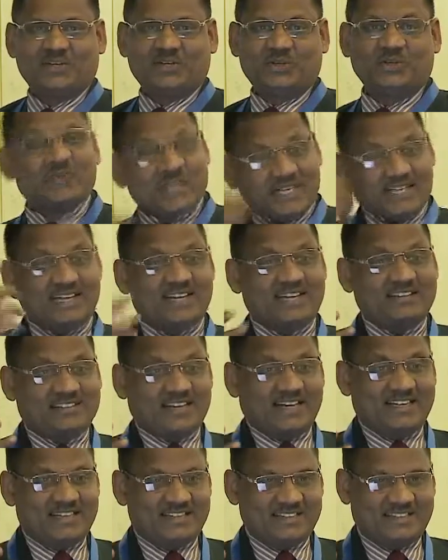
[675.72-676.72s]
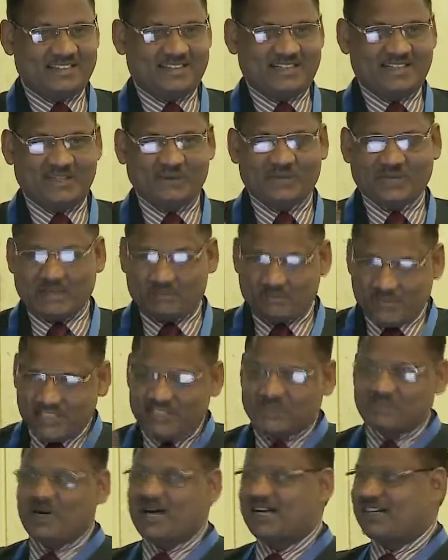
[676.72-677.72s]
you can get his identity. You can
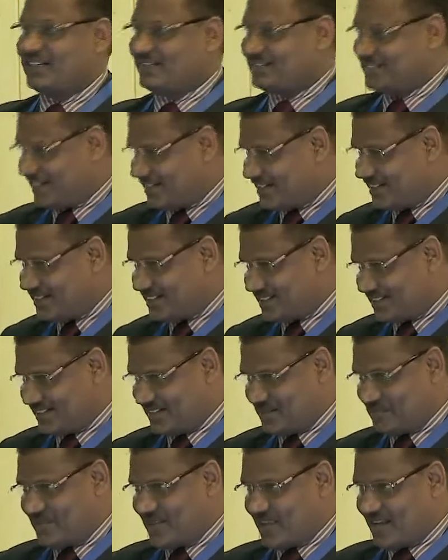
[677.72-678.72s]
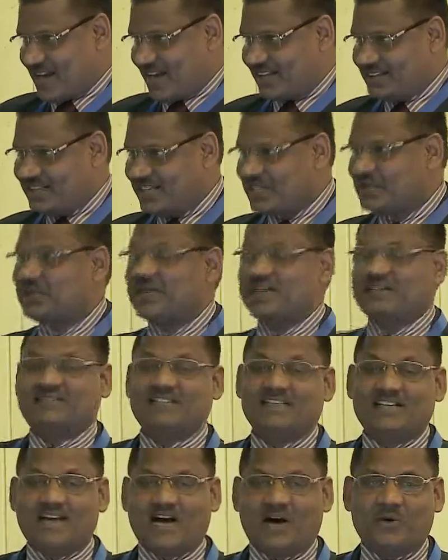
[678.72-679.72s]
benchmark his identity. And then you can
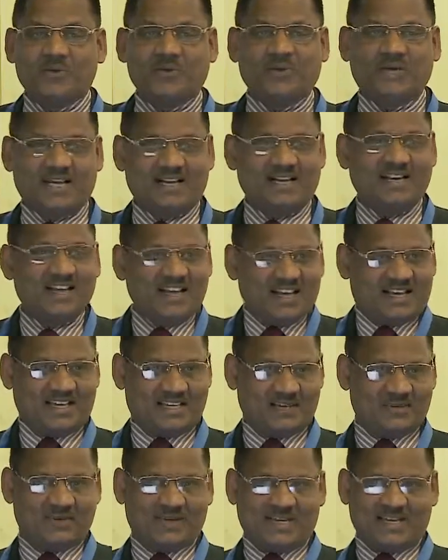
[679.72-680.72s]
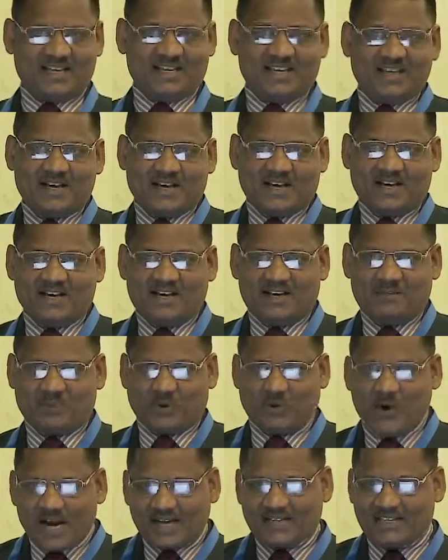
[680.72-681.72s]
see how you can give very
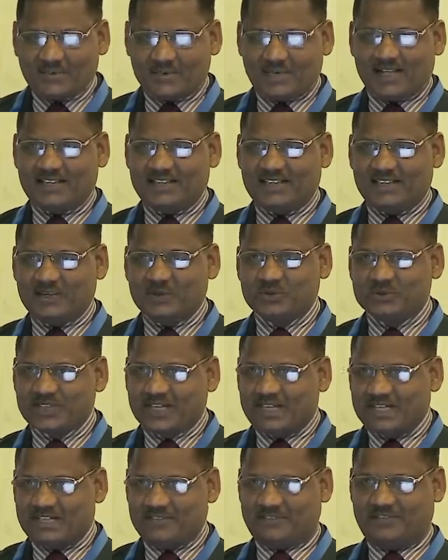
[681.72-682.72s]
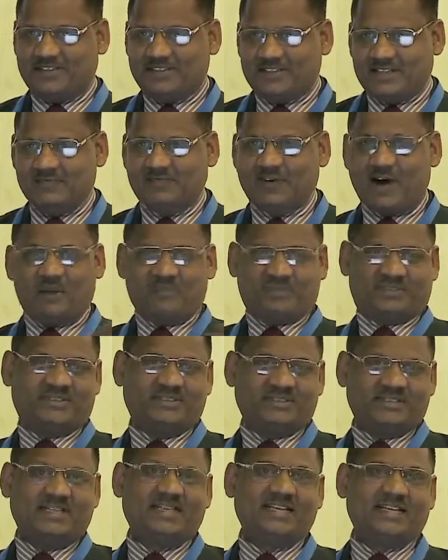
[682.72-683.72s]
proactively the user interface, the forms
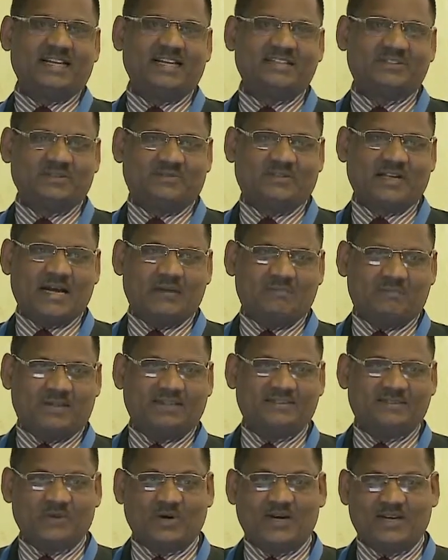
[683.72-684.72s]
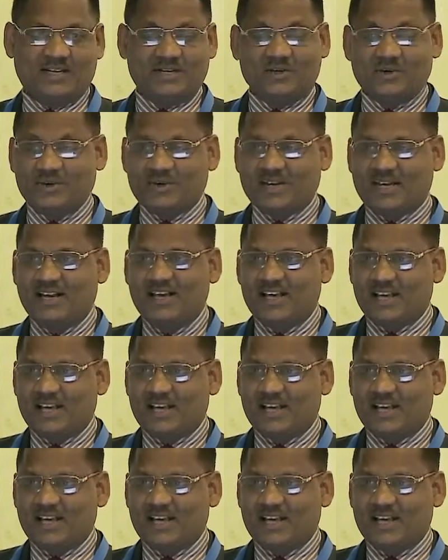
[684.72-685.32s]
that he needs to fill up and so on. You